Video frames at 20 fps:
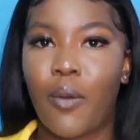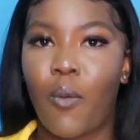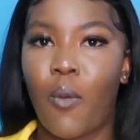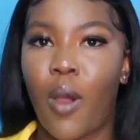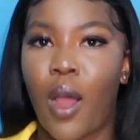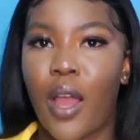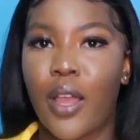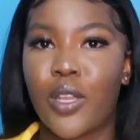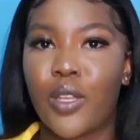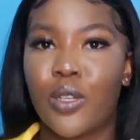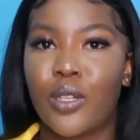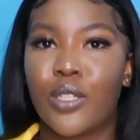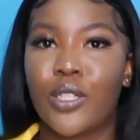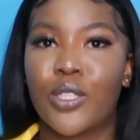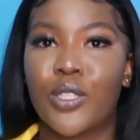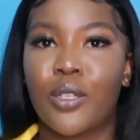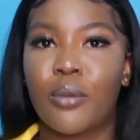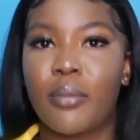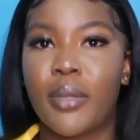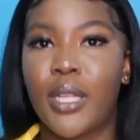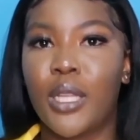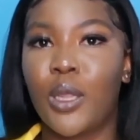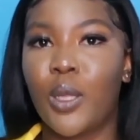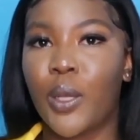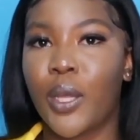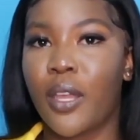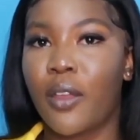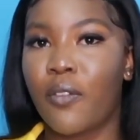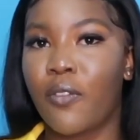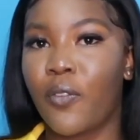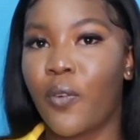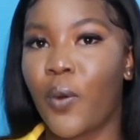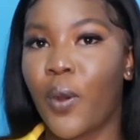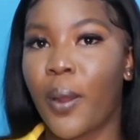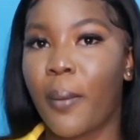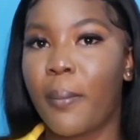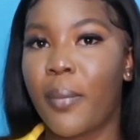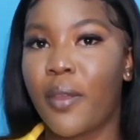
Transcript: what you should be looking for